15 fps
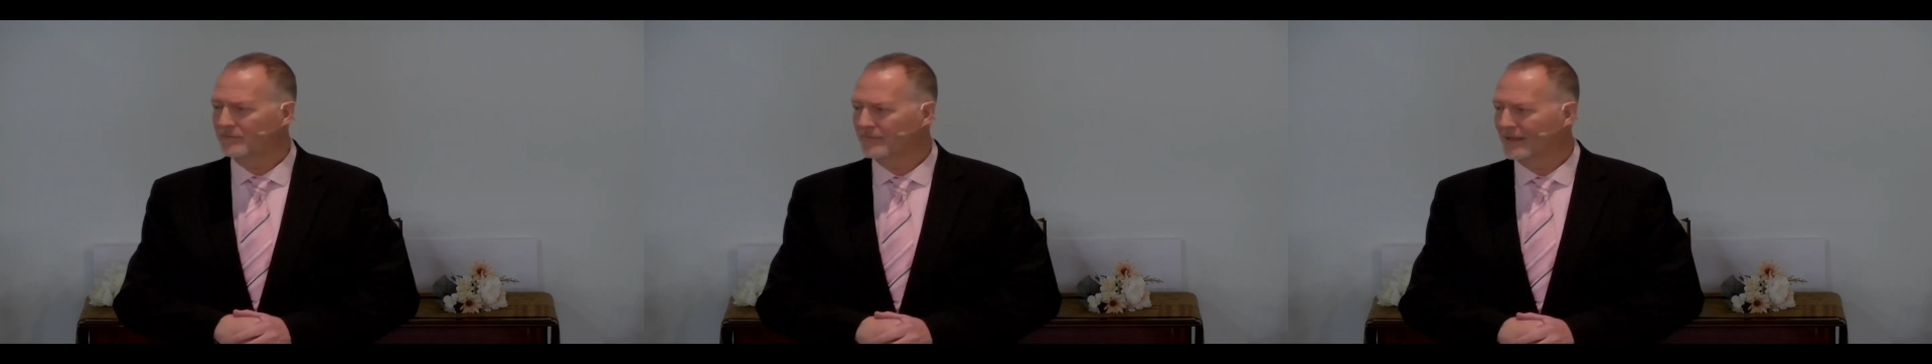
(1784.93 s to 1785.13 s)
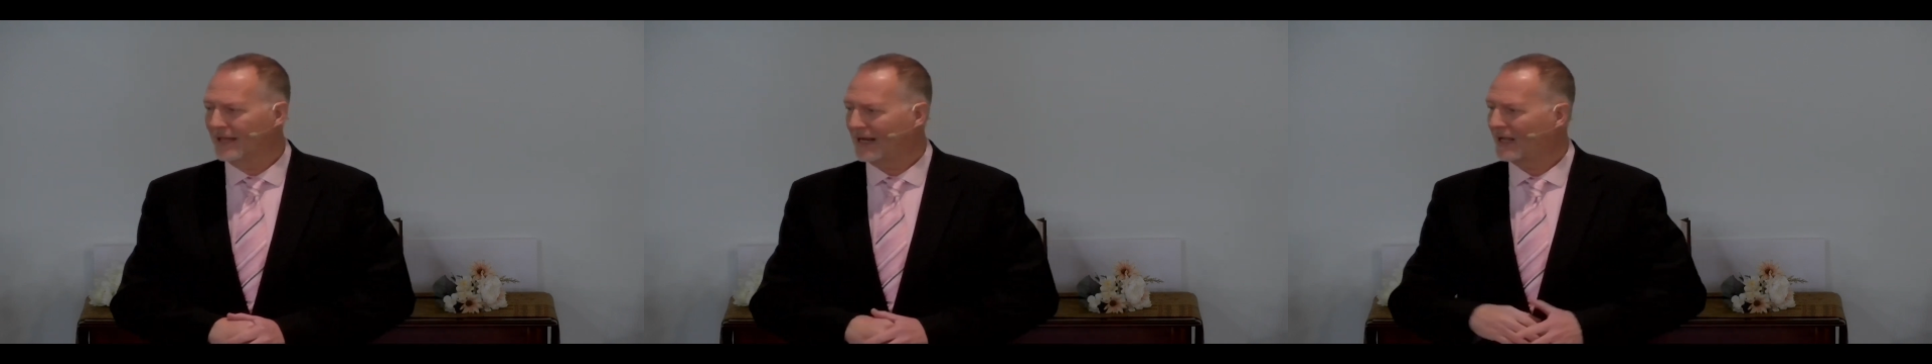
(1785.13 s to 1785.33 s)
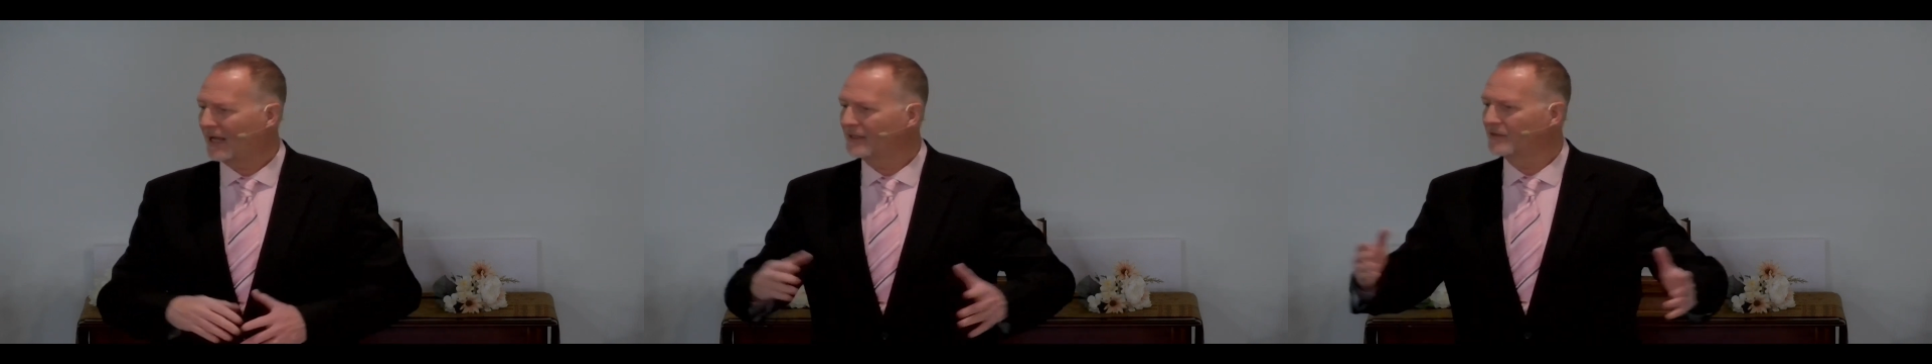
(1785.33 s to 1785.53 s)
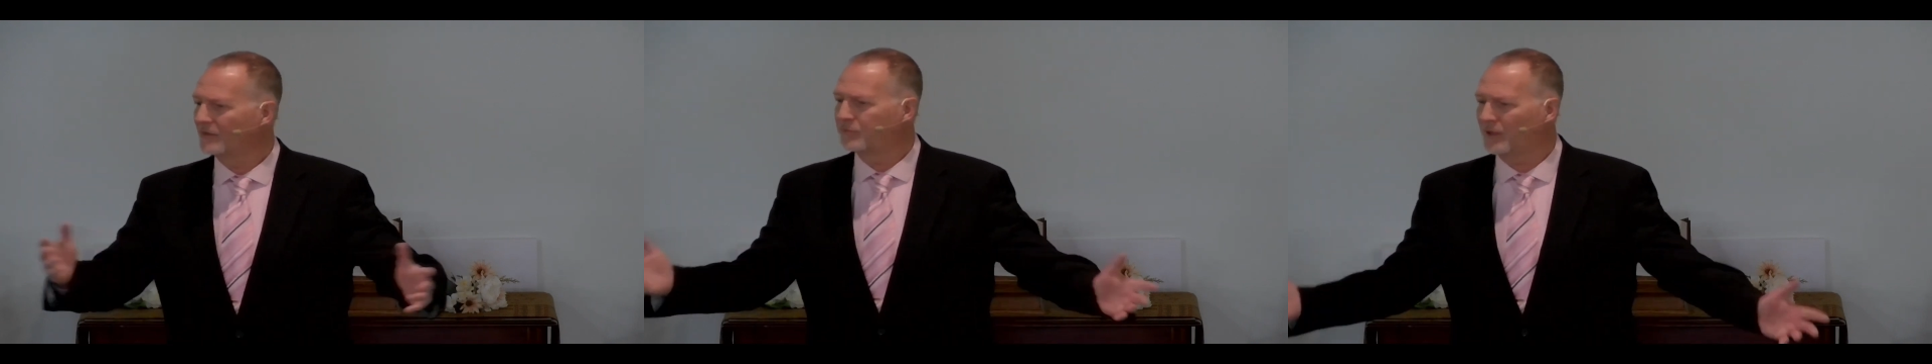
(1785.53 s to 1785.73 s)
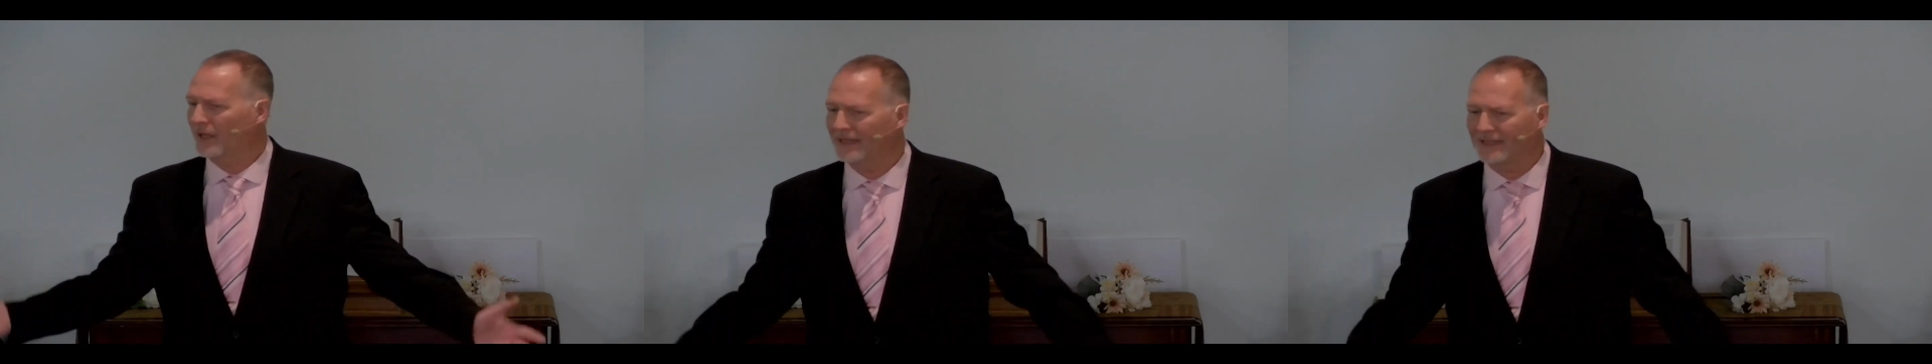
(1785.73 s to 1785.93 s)
that kind of
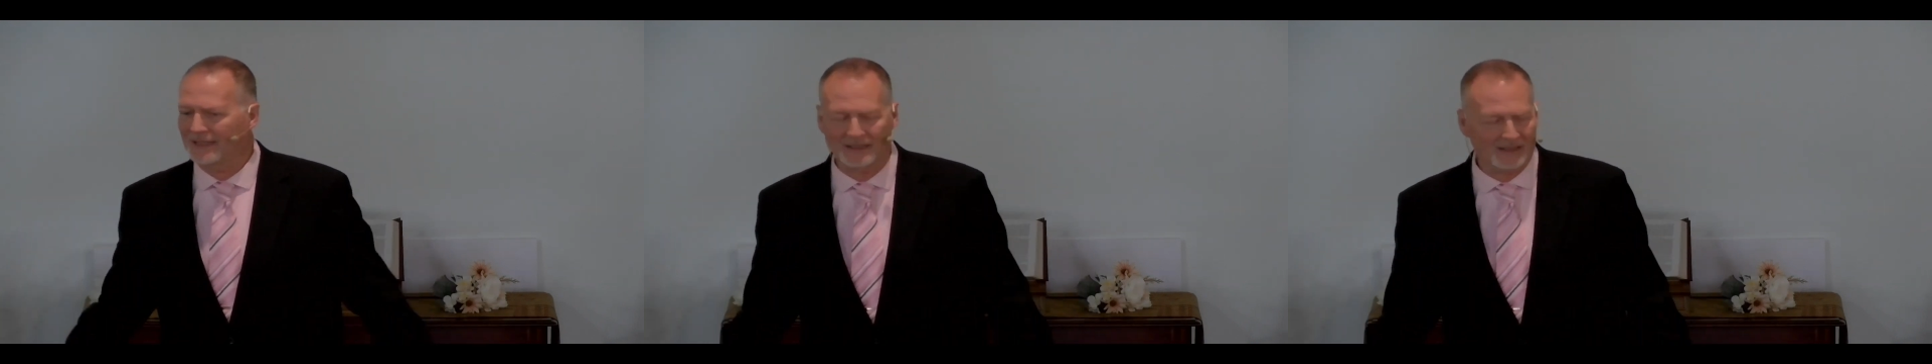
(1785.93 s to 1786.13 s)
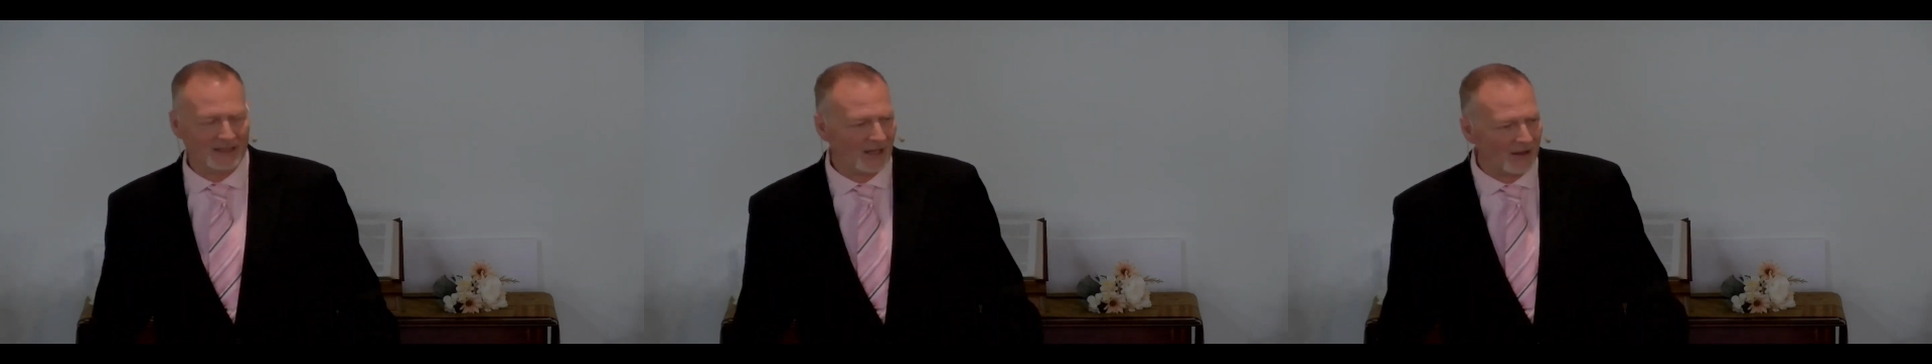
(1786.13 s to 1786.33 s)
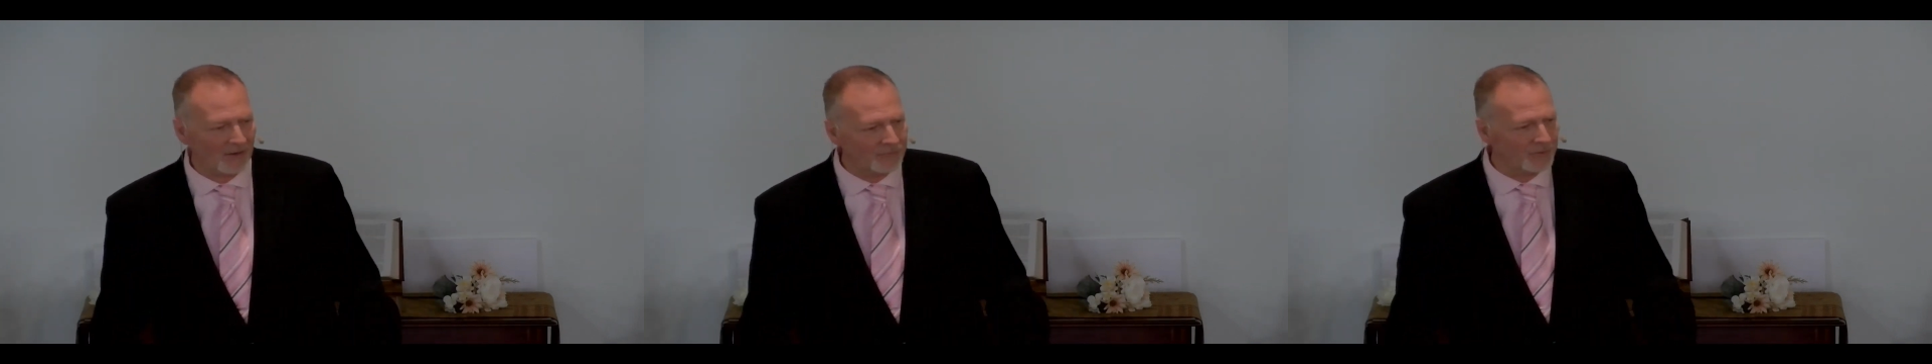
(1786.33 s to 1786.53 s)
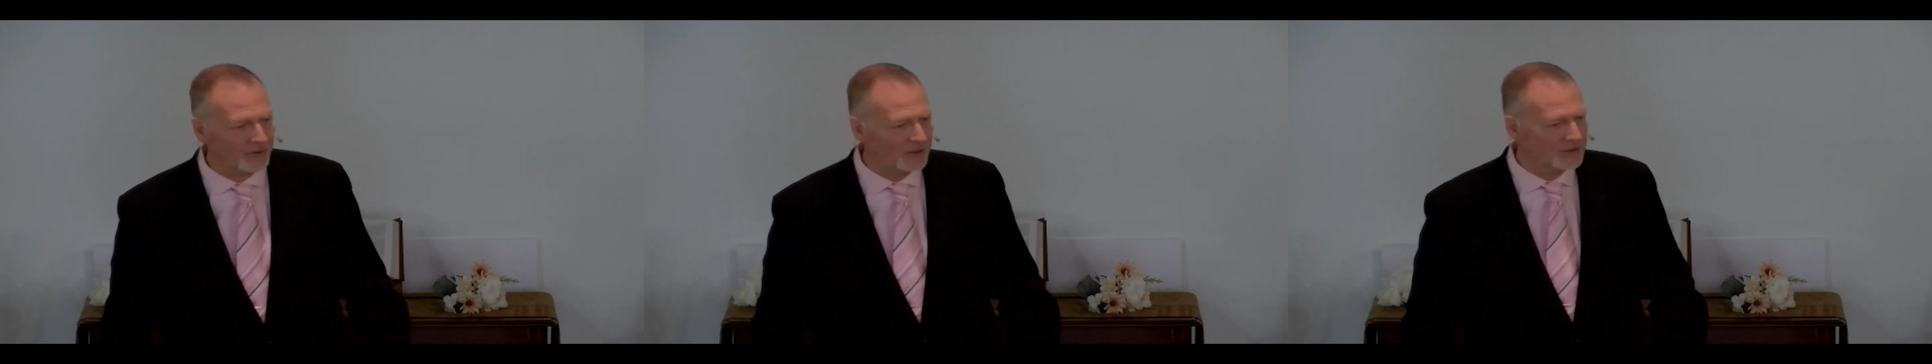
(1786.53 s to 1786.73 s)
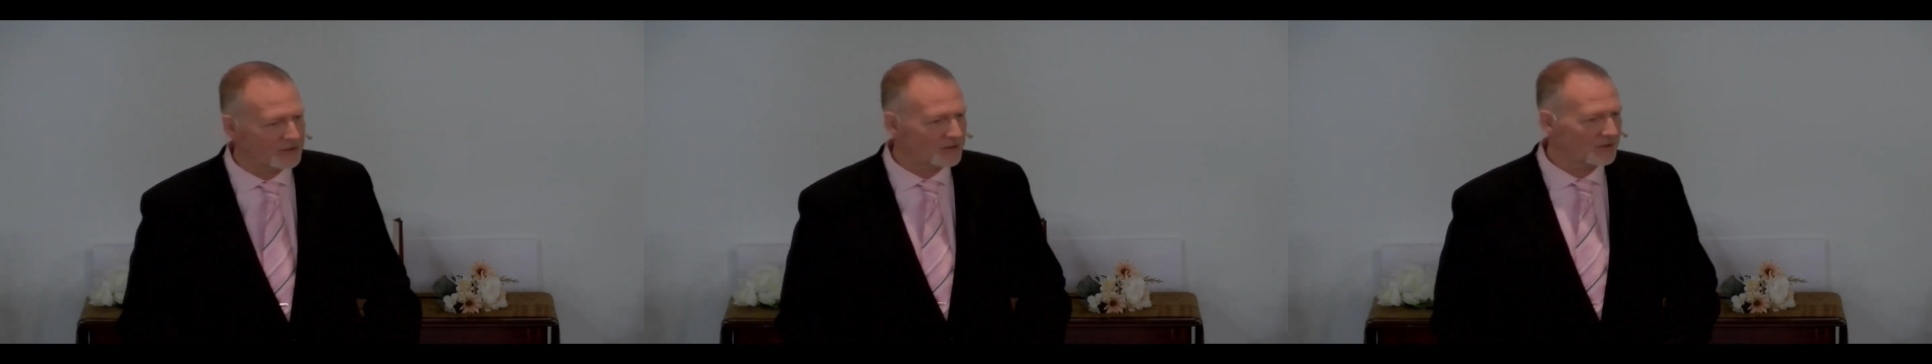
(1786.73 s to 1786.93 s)
blanket
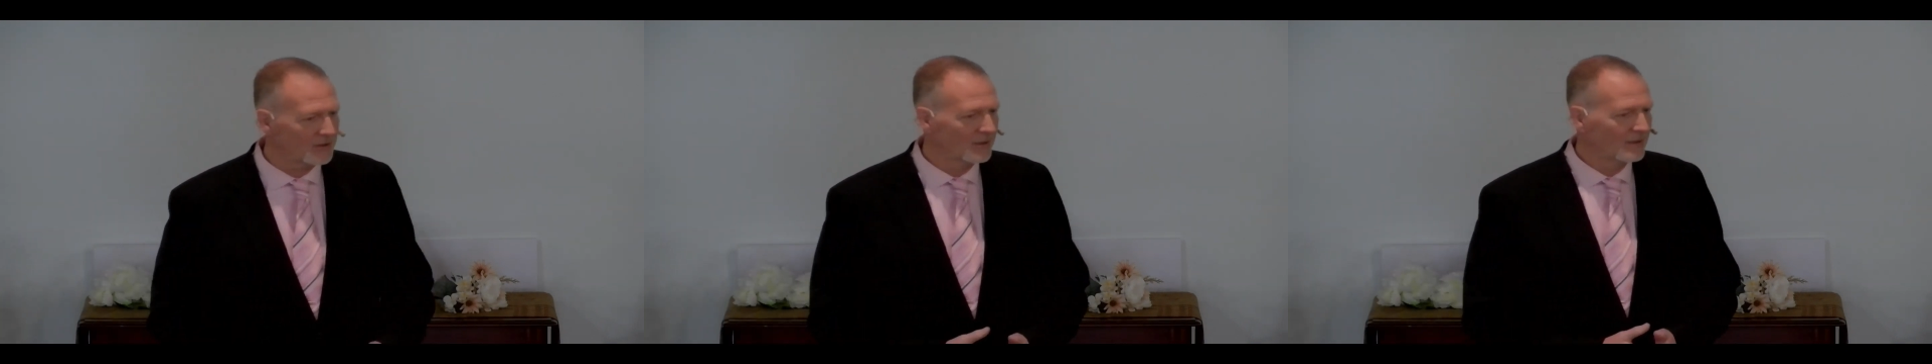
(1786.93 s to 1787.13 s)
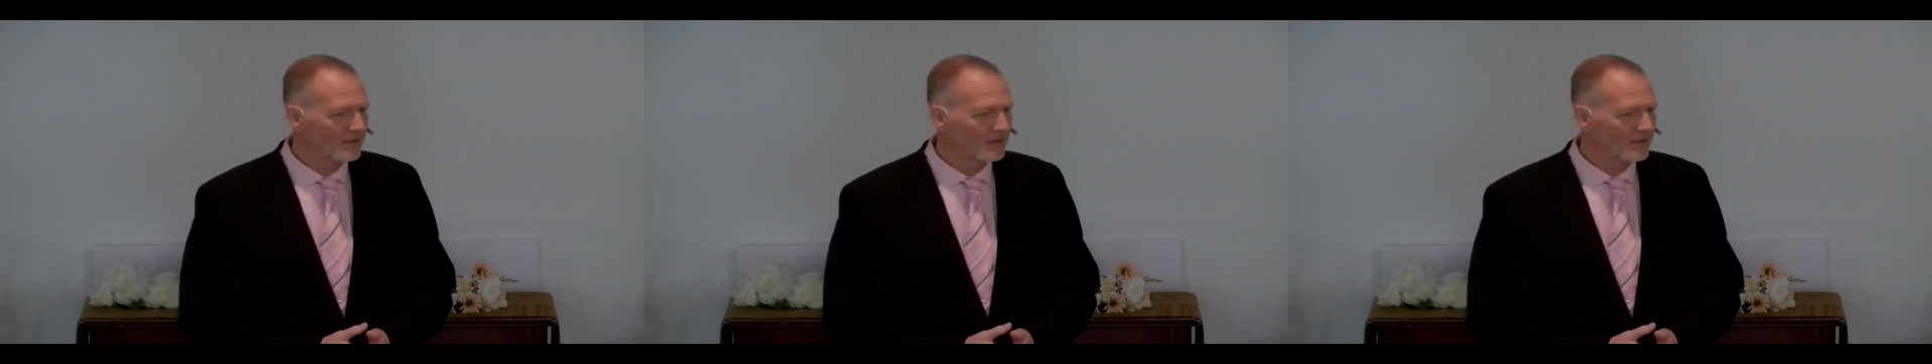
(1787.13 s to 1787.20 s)
coverage